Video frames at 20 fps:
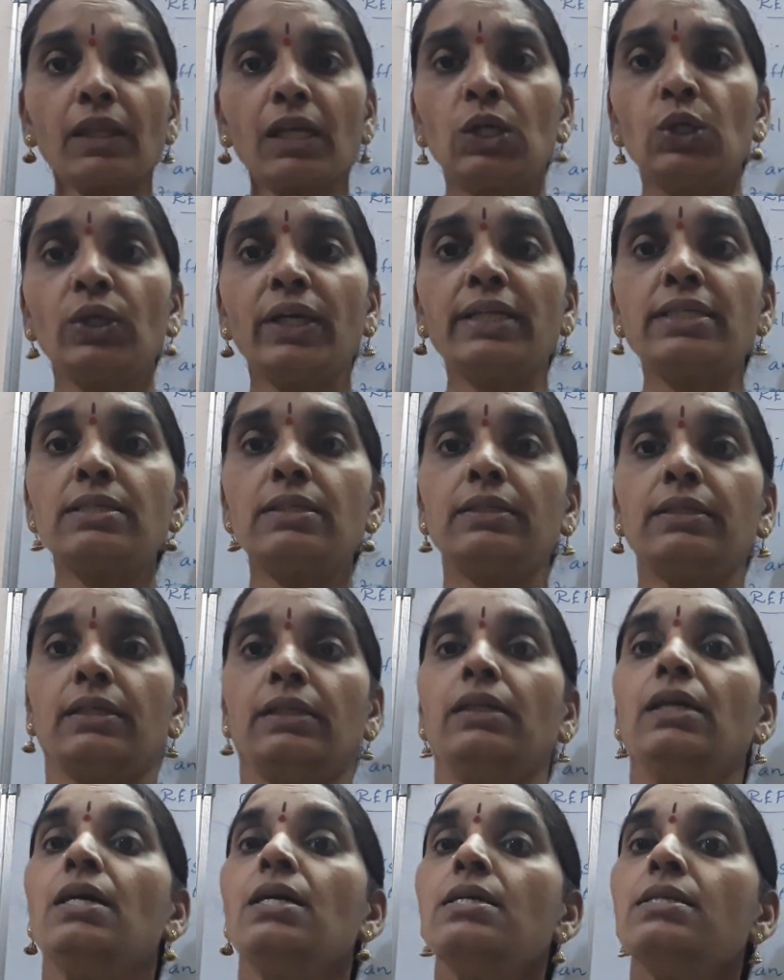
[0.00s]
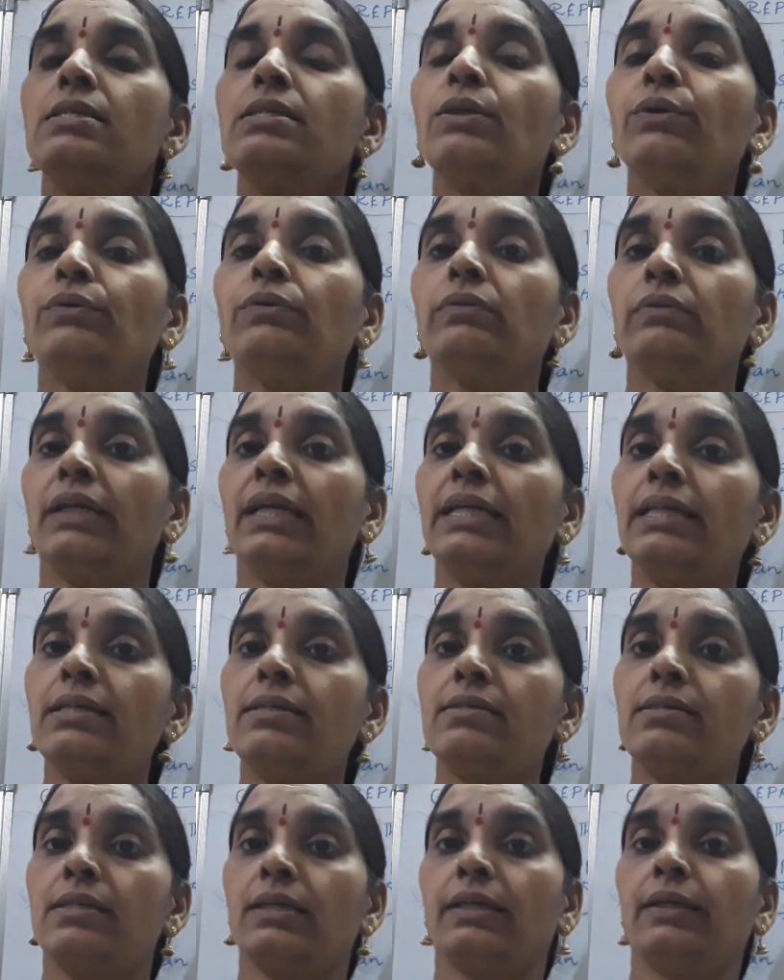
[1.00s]
Okay, children. So it
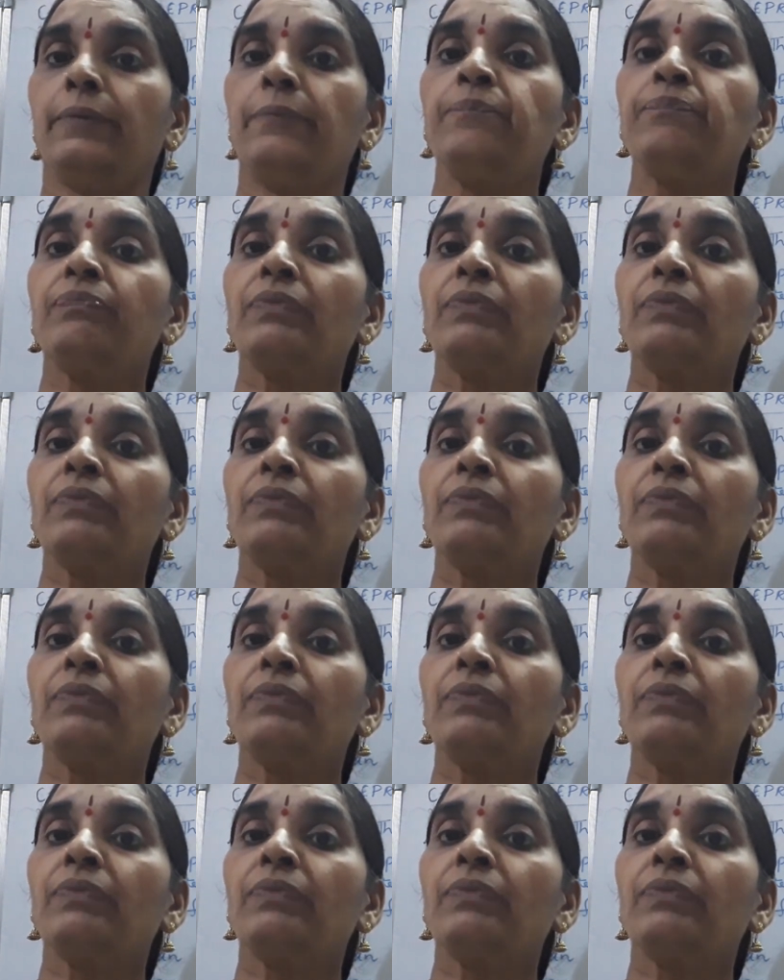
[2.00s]
is the